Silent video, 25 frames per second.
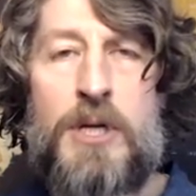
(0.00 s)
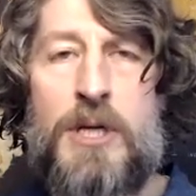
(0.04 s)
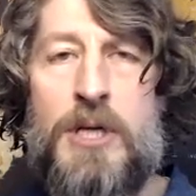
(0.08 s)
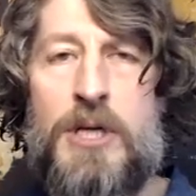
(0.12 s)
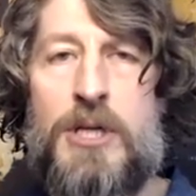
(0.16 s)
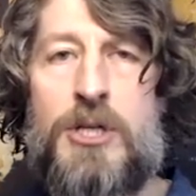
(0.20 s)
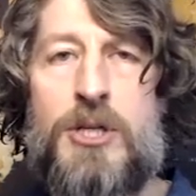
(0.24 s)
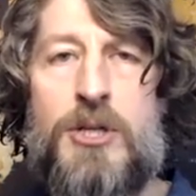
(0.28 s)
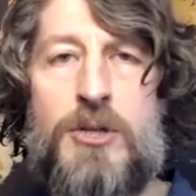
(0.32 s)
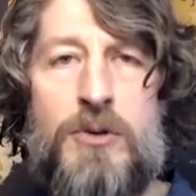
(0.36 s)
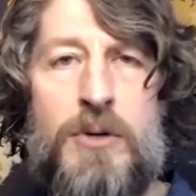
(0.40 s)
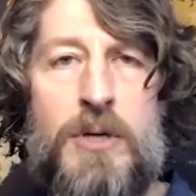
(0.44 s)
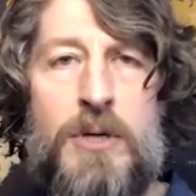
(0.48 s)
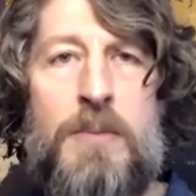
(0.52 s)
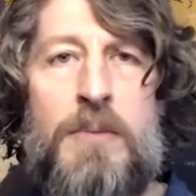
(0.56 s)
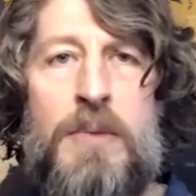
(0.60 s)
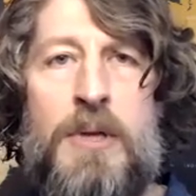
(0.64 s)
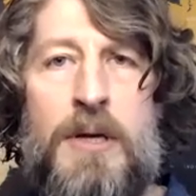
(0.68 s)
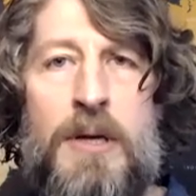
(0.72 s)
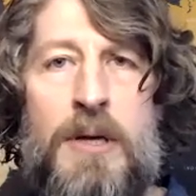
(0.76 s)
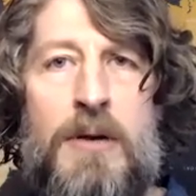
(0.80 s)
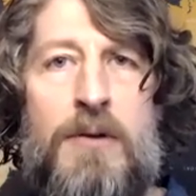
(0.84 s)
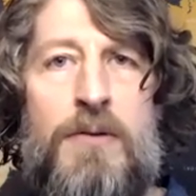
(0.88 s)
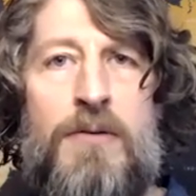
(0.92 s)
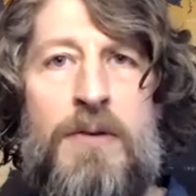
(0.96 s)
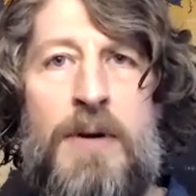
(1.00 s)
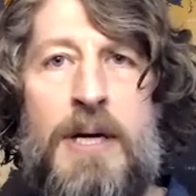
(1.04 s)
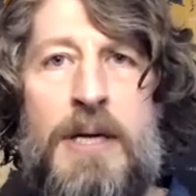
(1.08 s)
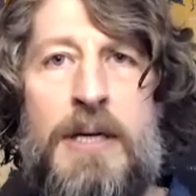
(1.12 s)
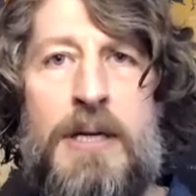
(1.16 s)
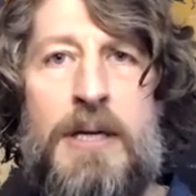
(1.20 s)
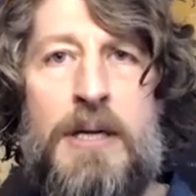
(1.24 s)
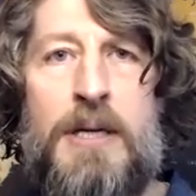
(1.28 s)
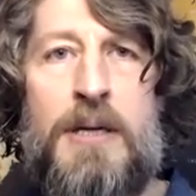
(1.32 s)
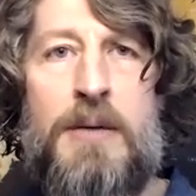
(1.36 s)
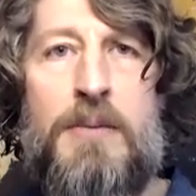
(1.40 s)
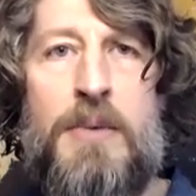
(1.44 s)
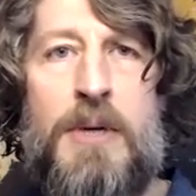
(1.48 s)
extremely
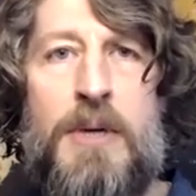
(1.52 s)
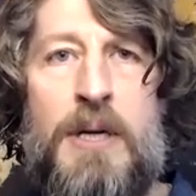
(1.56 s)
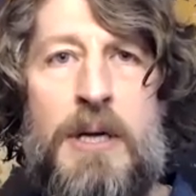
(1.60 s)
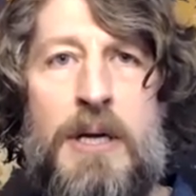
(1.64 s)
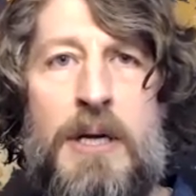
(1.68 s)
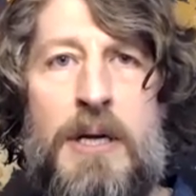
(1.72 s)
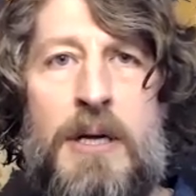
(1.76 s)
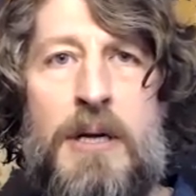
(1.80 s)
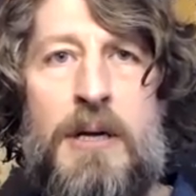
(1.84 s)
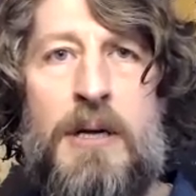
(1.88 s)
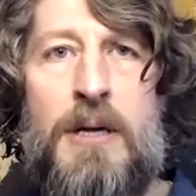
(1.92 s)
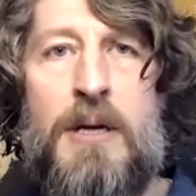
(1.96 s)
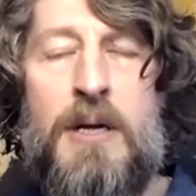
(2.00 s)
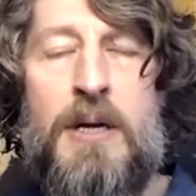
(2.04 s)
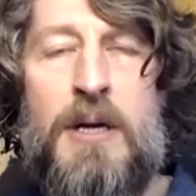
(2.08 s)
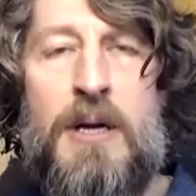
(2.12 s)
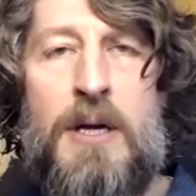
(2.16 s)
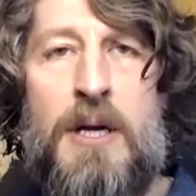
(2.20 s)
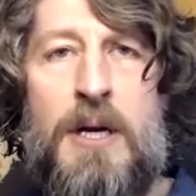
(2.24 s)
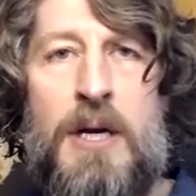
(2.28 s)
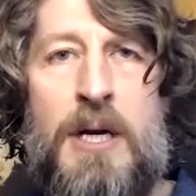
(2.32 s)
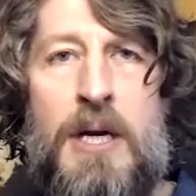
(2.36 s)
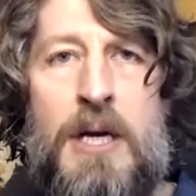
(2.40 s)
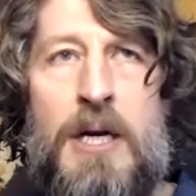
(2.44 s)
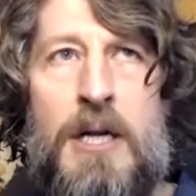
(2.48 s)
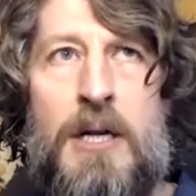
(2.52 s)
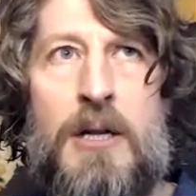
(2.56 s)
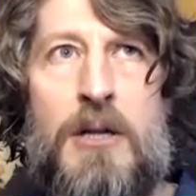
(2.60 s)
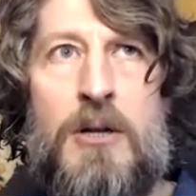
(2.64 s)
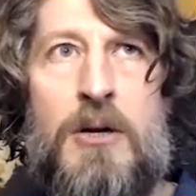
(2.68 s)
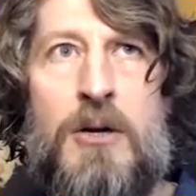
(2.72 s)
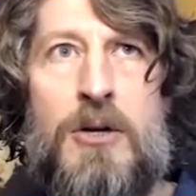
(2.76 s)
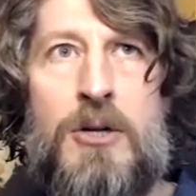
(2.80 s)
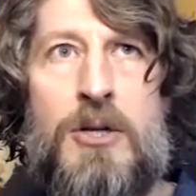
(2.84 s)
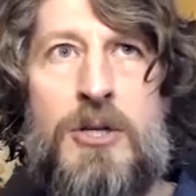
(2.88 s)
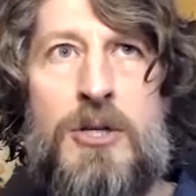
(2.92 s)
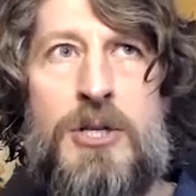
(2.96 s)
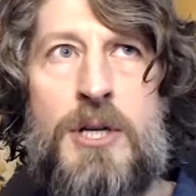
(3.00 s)
affected, and and
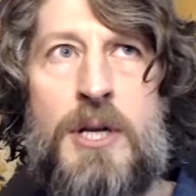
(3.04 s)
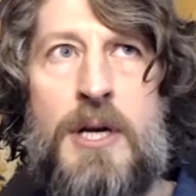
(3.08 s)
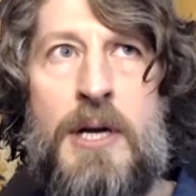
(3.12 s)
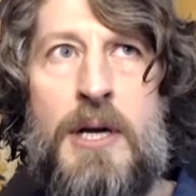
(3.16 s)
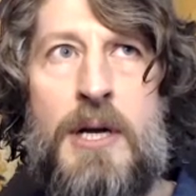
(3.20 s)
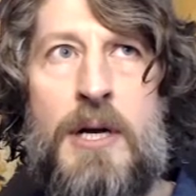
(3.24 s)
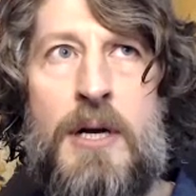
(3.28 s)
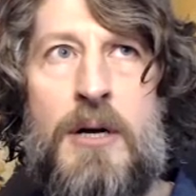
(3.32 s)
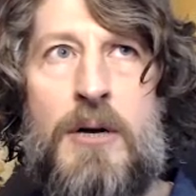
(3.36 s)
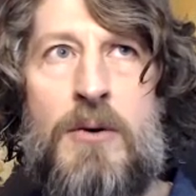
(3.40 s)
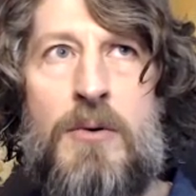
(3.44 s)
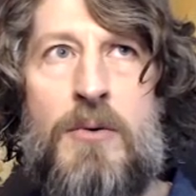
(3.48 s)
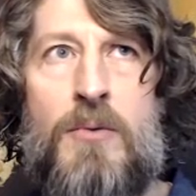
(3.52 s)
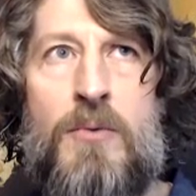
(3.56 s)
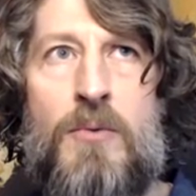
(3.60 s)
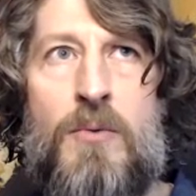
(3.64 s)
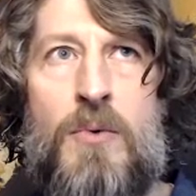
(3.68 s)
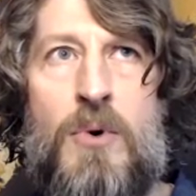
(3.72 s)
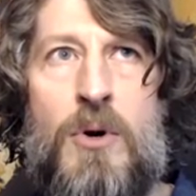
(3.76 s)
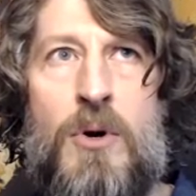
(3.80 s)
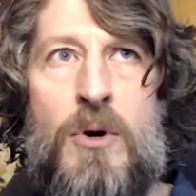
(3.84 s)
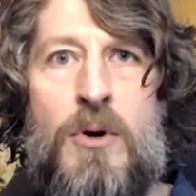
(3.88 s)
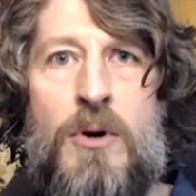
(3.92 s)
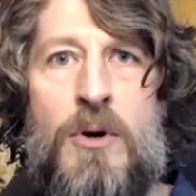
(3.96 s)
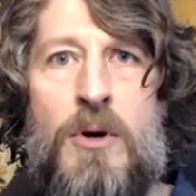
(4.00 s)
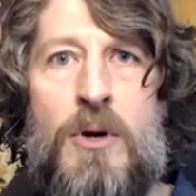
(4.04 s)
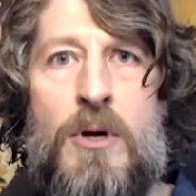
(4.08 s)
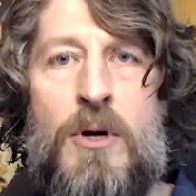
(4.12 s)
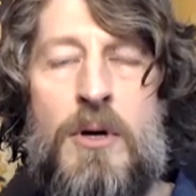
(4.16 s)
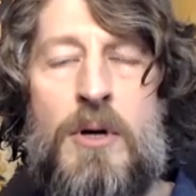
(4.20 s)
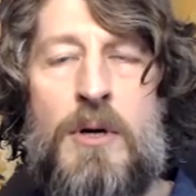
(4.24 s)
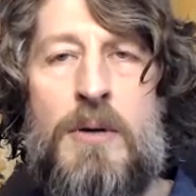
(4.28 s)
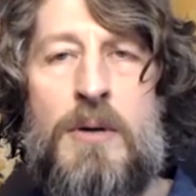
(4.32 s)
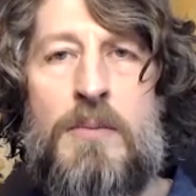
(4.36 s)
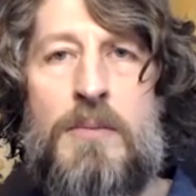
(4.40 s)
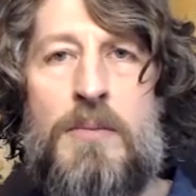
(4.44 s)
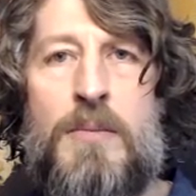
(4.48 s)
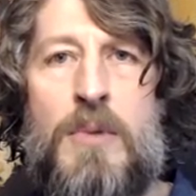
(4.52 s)
large scale, where
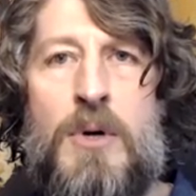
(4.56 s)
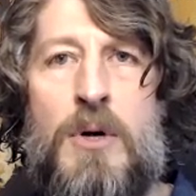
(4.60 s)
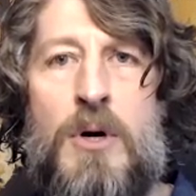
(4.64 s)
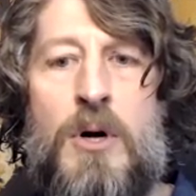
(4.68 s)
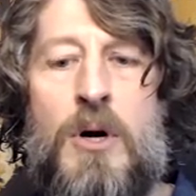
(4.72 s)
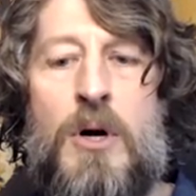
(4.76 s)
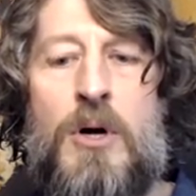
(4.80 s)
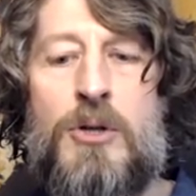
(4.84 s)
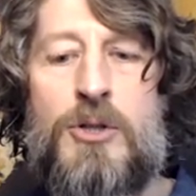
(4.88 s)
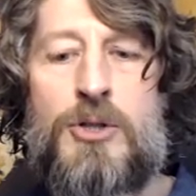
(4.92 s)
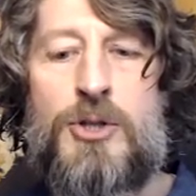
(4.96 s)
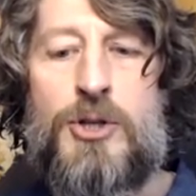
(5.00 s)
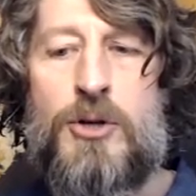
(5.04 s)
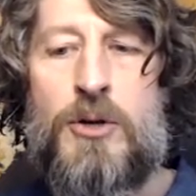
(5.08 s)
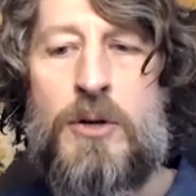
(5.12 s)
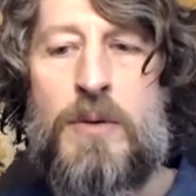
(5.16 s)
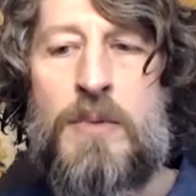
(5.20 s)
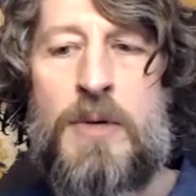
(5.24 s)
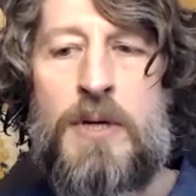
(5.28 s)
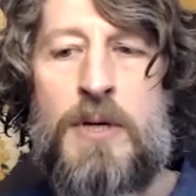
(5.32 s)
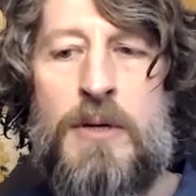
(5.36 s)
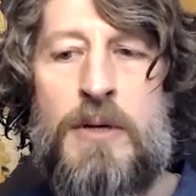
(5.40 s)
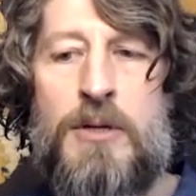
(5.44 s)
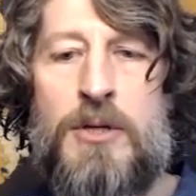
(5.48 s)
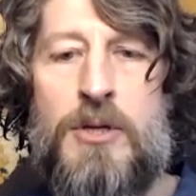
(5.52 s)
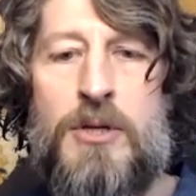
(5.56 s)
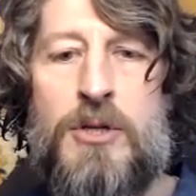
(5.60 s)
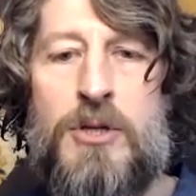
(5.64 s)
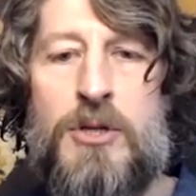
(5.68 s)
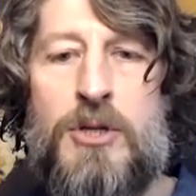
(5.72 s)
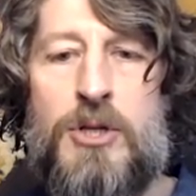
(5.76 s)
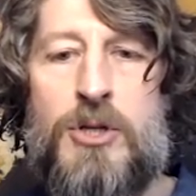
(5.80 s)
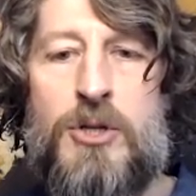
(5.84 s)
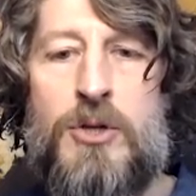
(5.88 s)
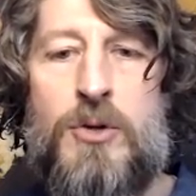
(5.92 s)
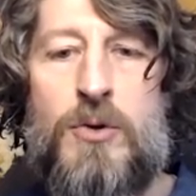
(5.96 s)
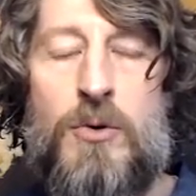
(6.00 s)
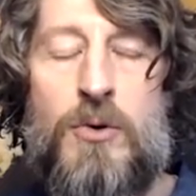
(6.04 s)
um, all German
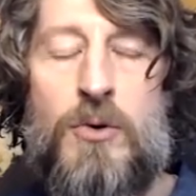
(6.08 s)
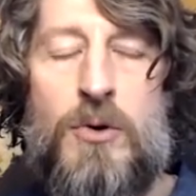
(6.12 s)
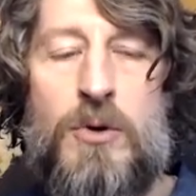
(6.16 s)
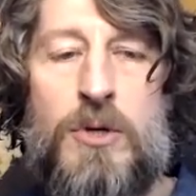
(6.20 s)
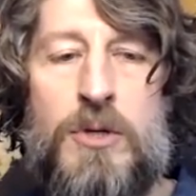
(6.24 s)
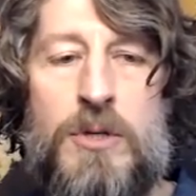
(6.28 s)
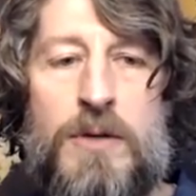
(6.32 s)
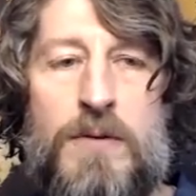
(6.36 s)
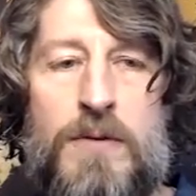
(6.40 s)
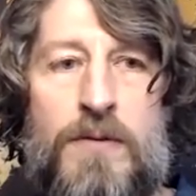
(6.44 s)
stores